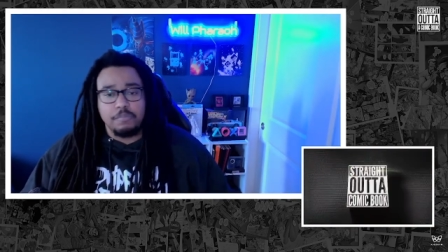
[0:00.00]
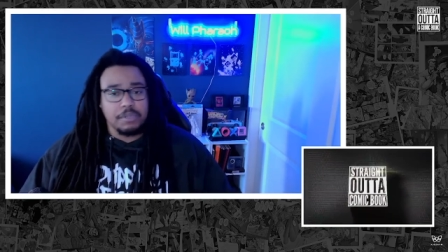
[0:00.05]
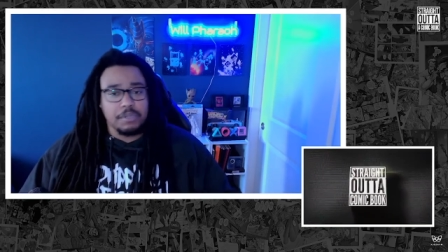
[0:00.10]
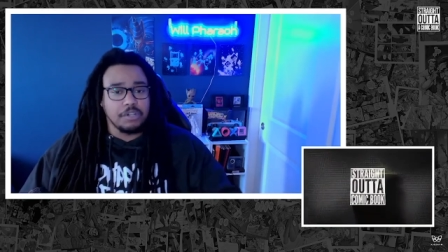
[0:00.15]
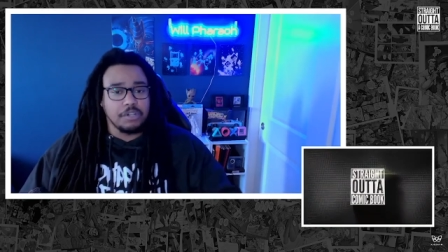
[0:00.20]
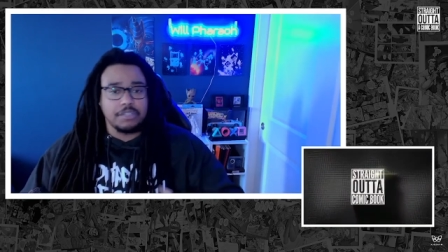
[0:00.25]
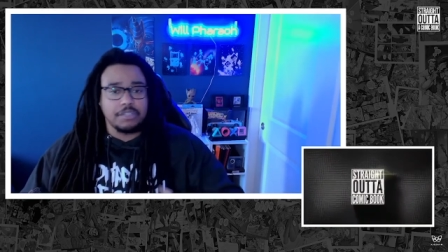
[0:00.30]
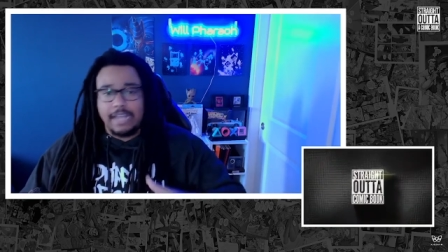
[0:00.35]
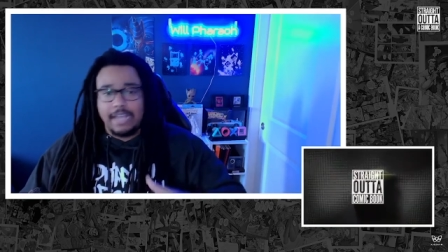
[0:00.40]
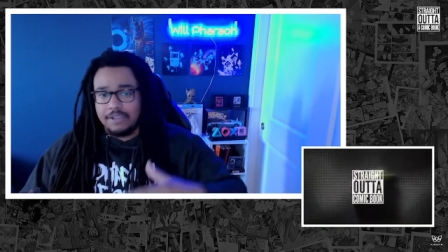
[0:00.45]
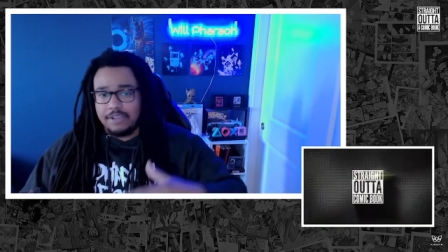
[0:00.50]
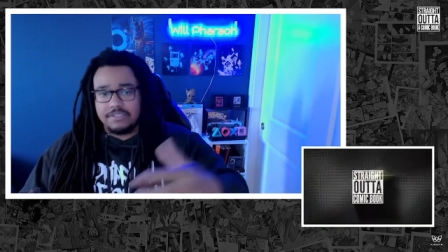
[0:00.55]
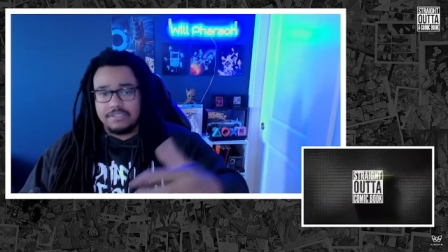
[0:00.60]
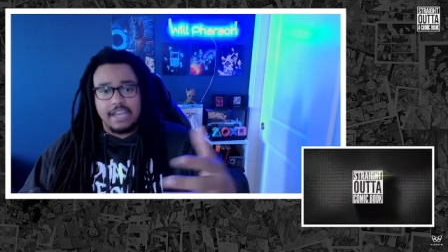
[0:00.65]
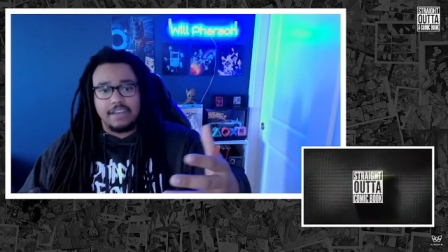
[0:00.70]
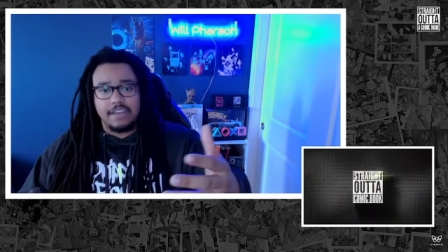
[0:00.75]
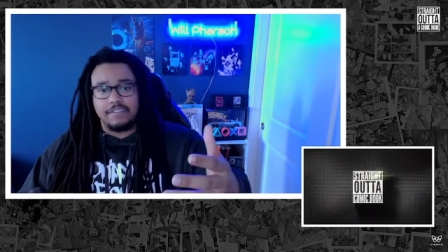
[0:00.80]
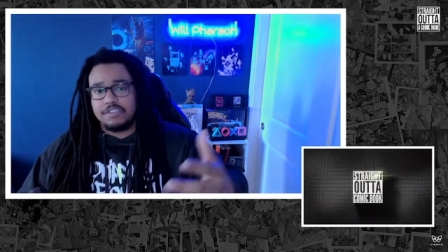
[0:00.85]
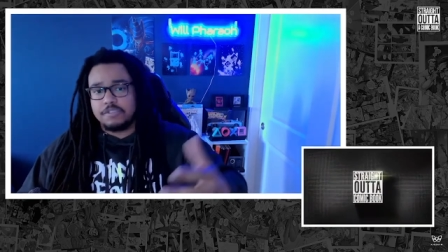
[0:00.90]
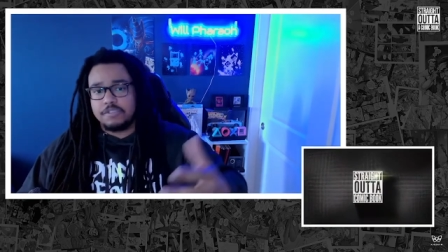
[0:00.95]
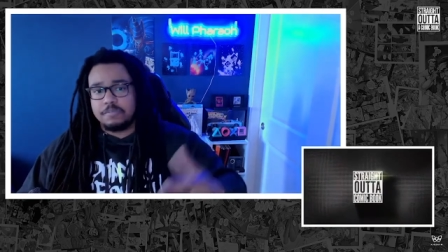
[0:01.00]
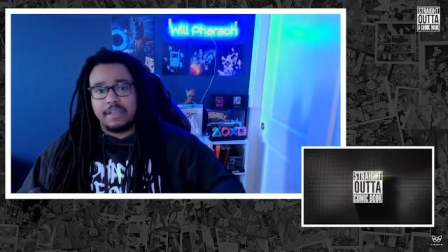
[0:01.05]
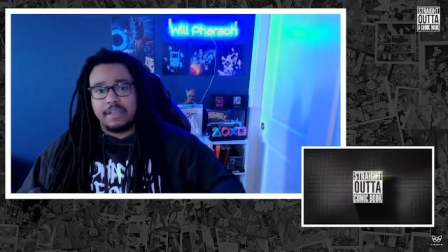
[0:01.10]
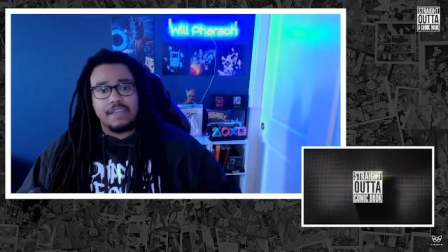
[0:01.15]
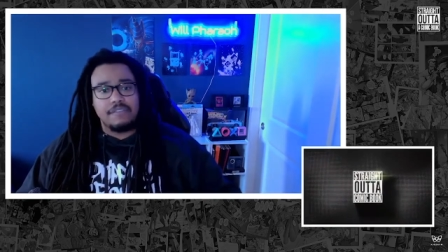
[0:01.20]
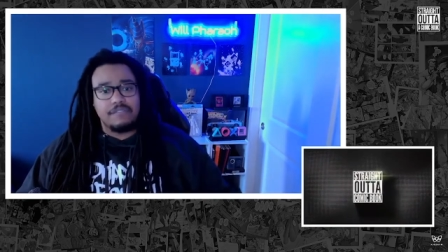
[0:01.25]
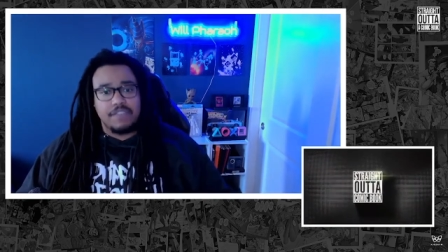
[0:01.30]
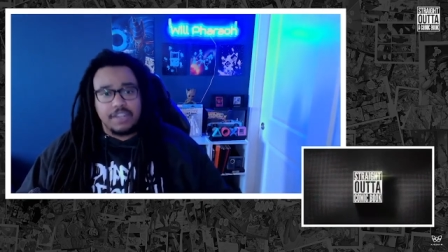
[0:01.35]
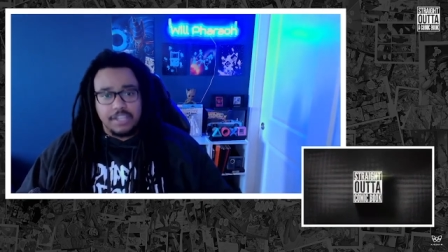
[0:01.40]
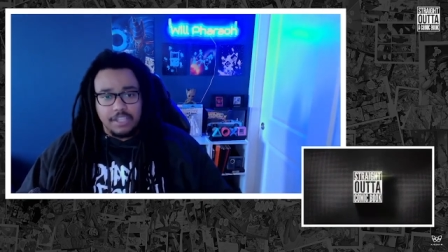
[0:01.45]
build it outside of just
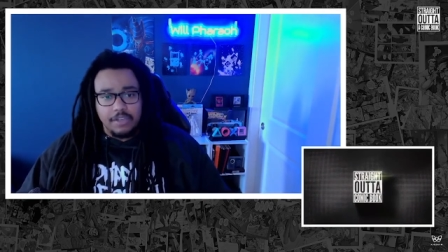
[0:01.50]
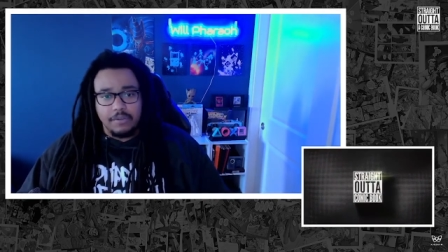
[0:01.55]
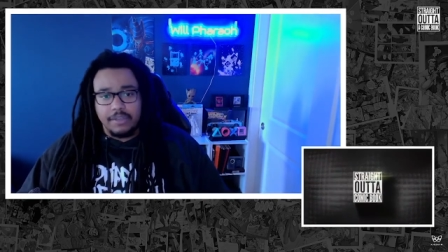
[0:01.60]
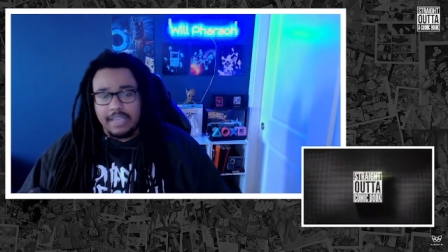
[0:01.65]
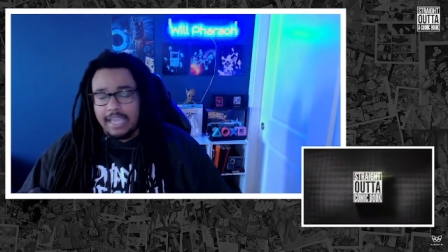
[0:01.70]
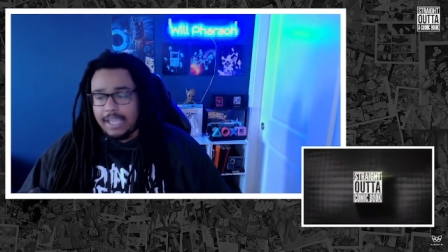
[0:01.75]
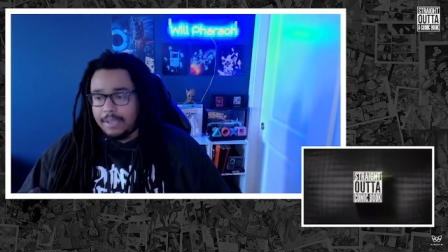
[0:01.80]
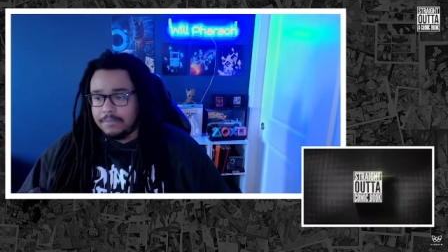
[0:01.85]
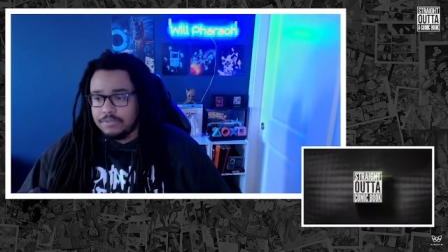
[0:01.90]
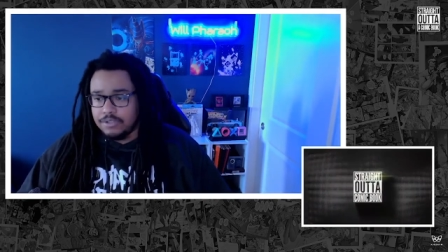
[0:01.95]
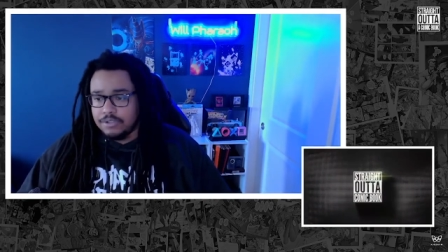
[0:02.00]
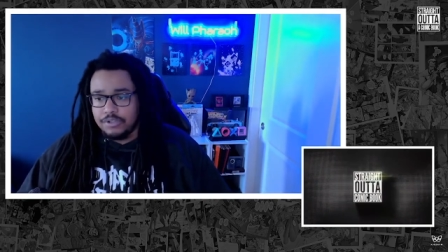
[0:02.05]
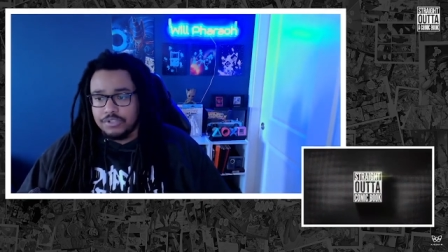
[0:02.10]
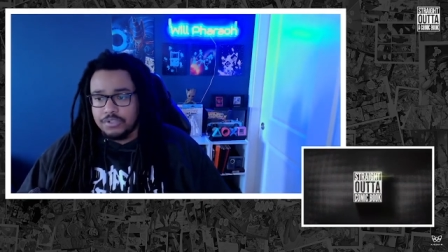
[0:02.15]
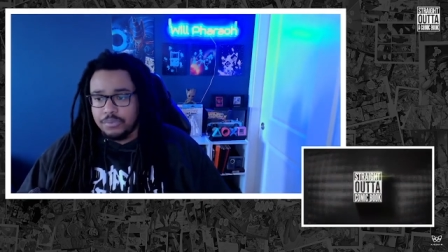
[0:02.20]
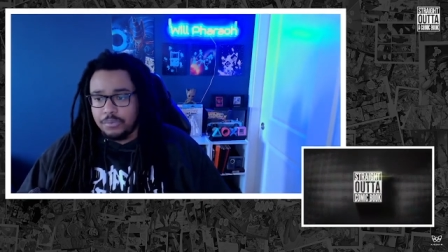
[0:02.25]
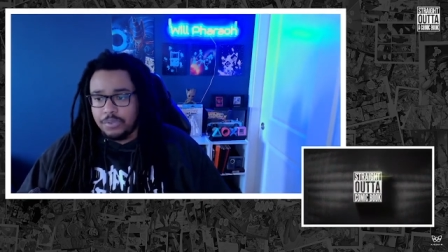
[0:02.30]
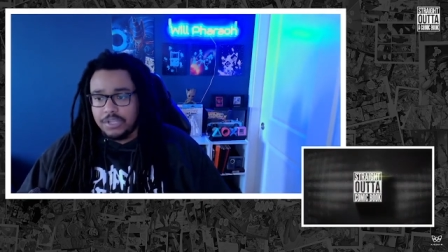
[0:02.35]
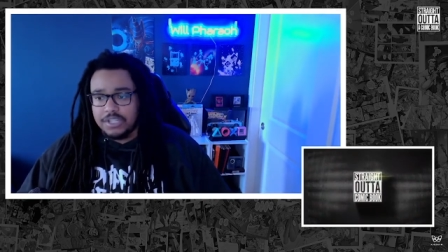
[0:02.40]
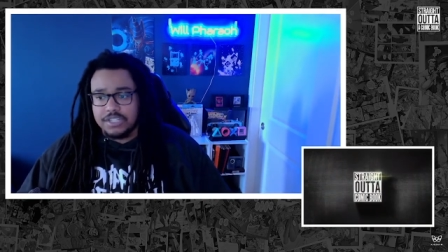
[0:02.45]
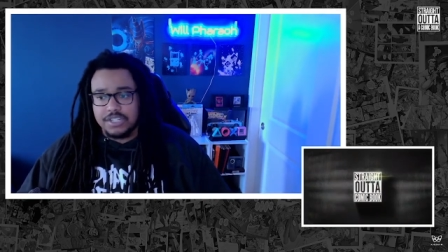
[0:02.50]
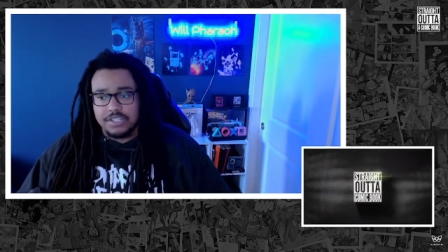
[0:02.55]
playing video games on Twitch.